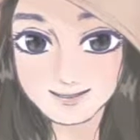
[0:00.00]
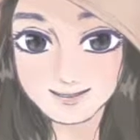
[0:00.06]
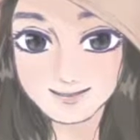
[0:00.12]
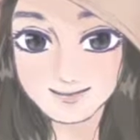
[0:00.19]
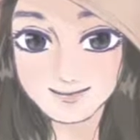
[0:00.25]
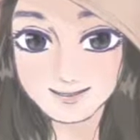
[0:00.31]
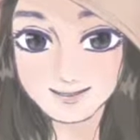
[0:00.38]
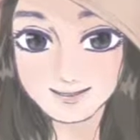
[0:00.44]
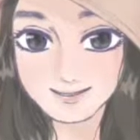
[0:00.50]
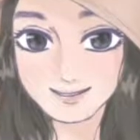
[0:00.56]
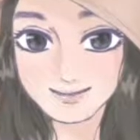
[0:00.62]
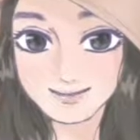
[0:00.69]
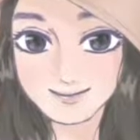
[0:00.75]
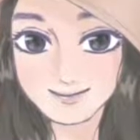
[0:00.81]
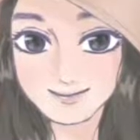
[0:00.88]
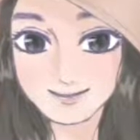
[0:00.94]

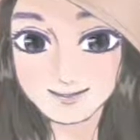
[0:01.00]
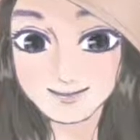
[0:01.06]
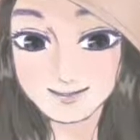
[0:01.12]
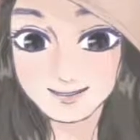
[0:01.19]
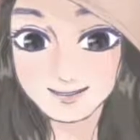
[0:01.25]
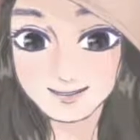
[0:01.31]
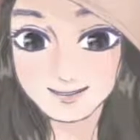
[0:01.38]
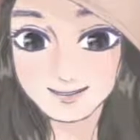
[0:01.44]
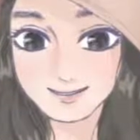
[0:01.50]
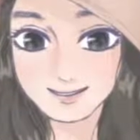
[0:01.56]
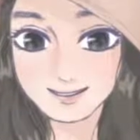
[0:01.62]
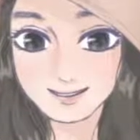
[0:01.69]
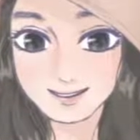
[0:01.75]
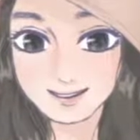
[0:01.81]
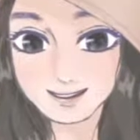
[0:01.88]
[no speech]